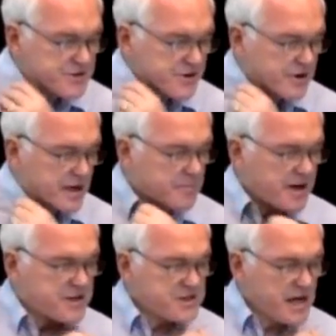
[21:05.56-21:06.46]
and circulated
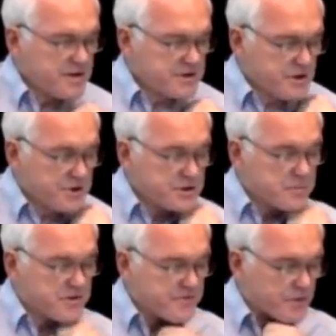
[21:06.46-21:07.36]
by the Saudis also
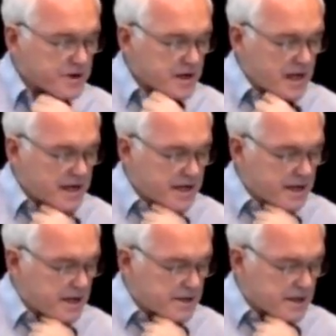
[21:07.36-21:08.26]
before Hilali
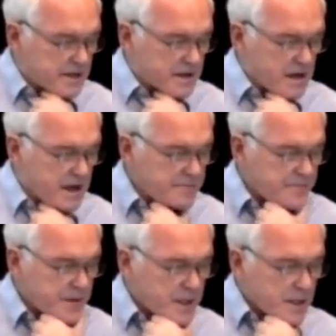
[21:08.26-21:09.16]
and Khan.
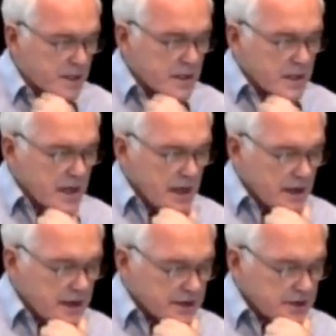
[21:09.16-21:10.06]

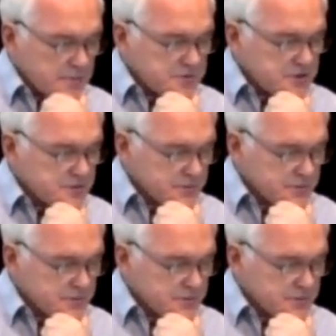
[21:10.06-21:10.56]
And it comes,